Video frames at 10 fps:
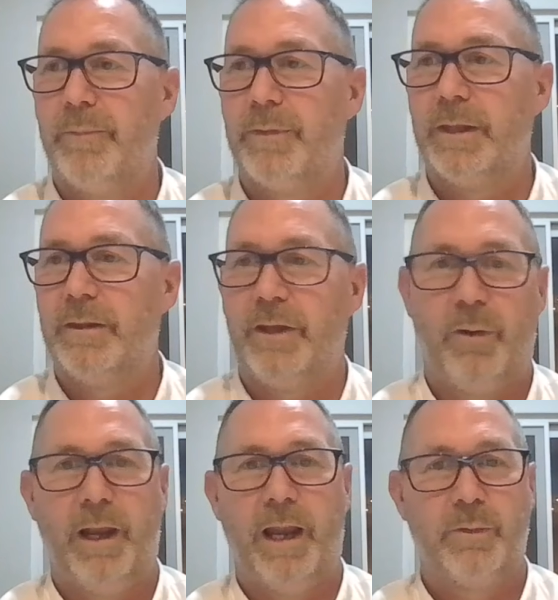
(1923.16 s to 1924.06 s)
um,
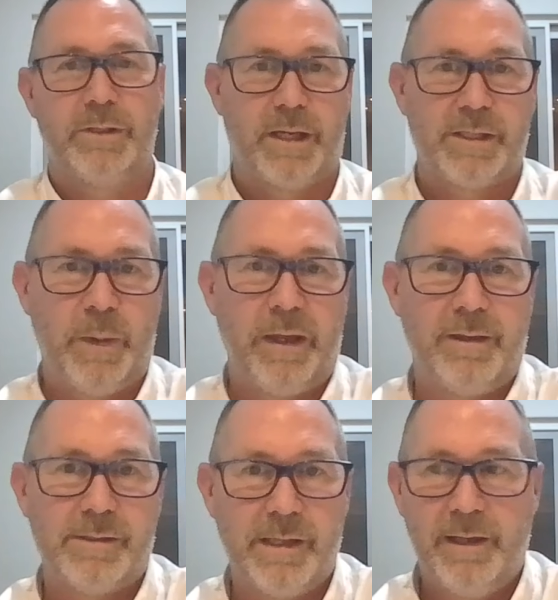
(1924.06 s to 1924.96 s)
the only language that I
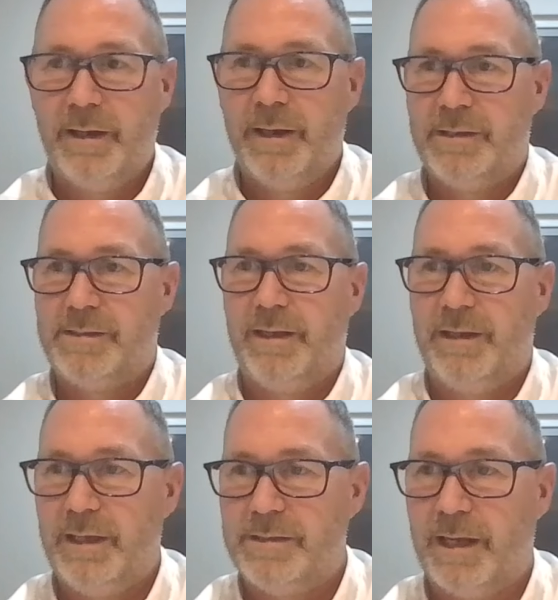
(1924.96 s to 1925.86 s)
speak is
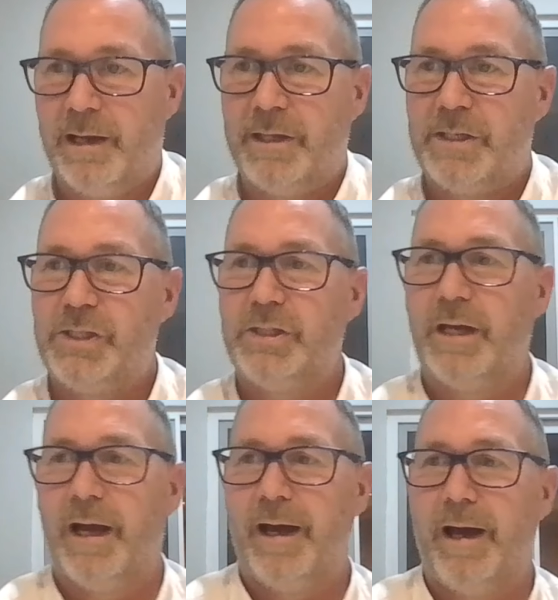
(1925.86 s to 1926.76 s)
is is
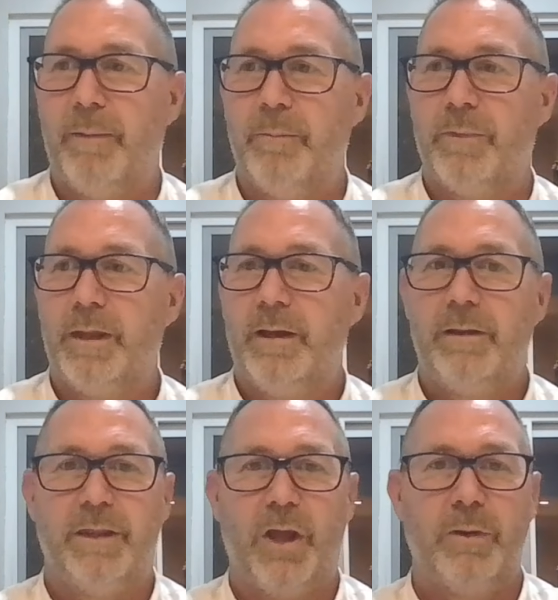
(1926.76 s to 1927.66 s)
English. Um,
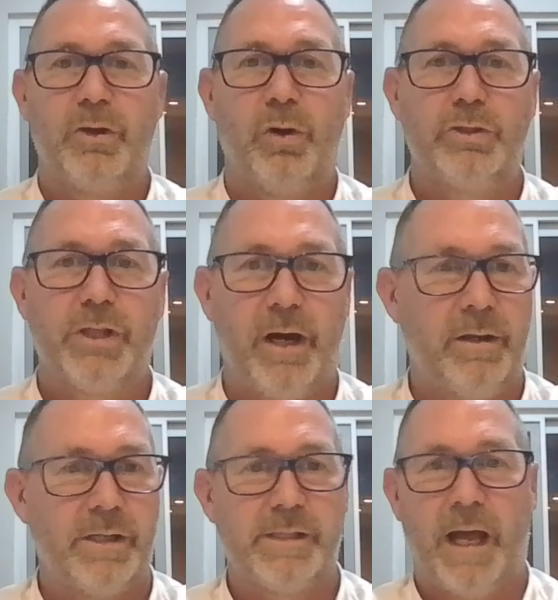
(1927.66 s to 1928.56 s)
the only
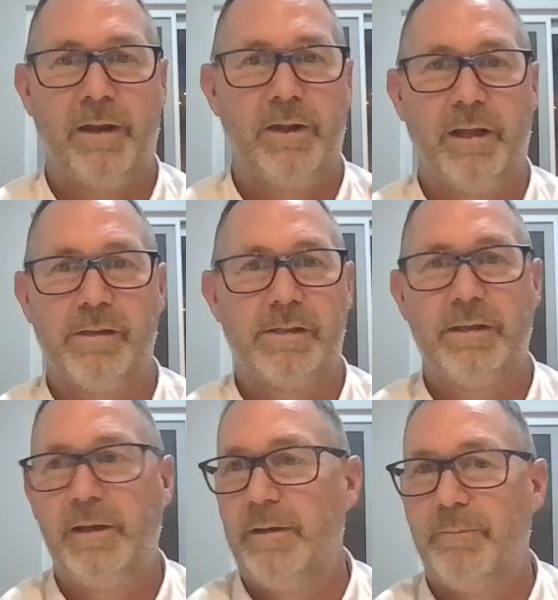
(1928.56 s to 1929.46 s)
culture that I understand
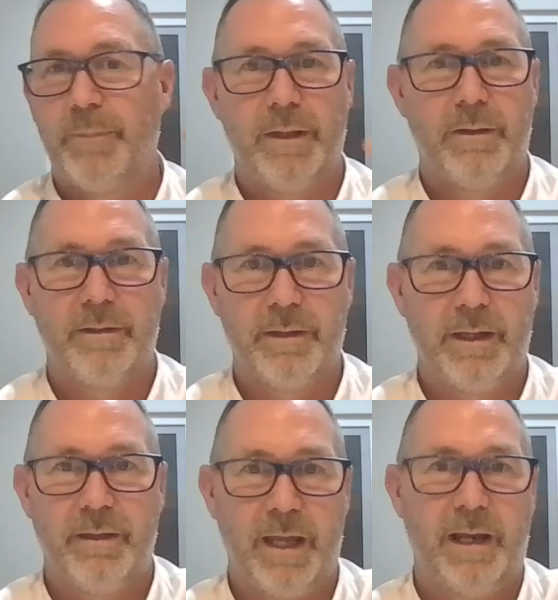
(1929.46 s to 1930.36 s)
is
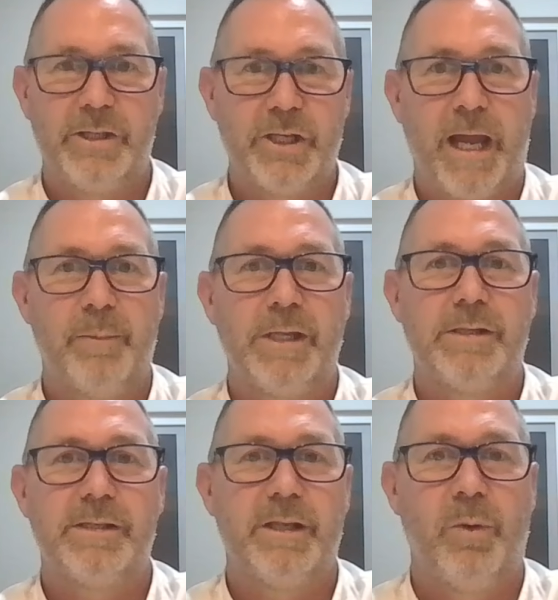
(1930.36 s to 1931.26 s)
the, the English
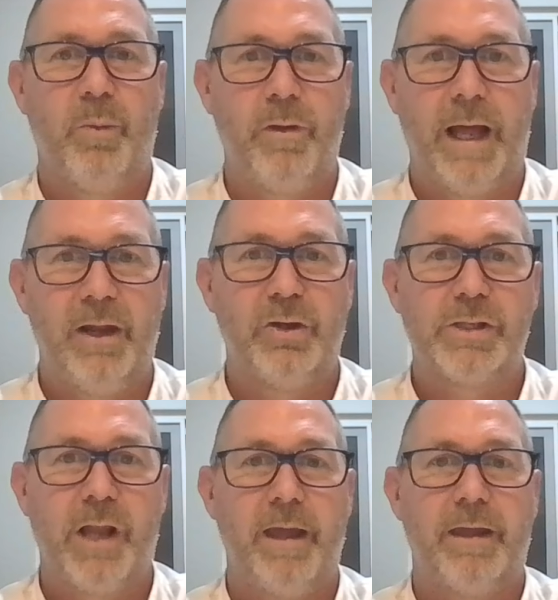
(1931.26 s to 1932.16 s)
academy system and what
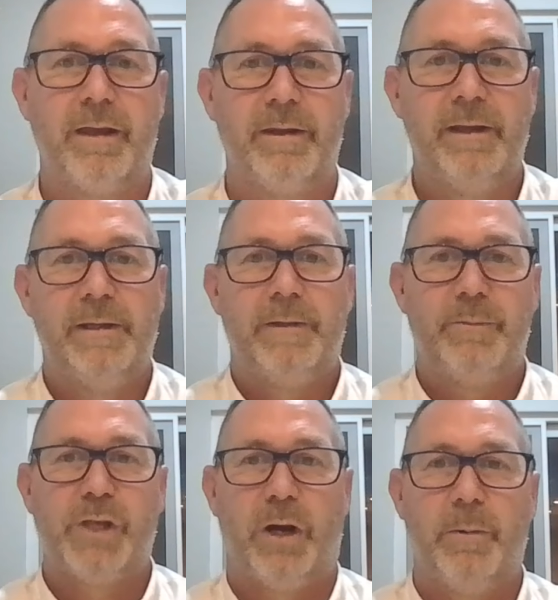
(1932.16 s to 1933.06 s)
that looks like. And
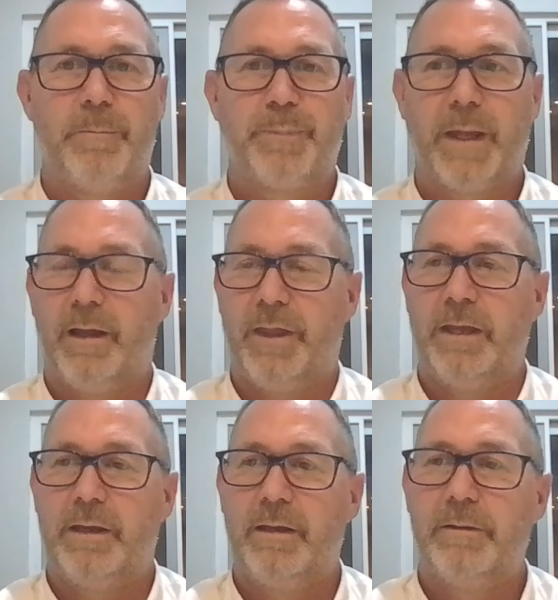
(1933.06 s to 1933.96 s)
so
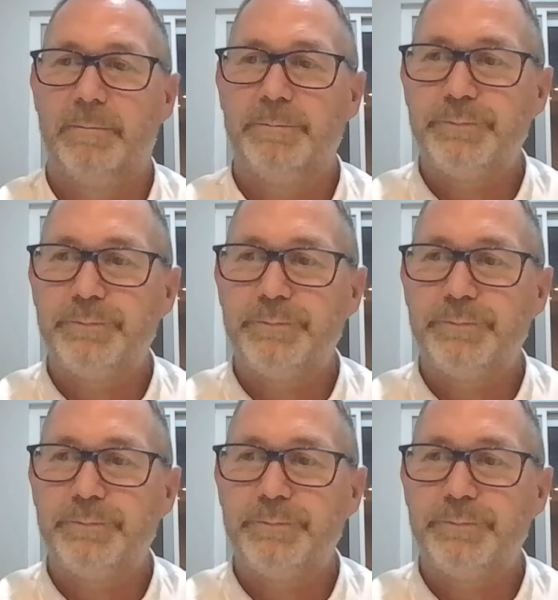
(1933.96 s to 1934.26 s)
I think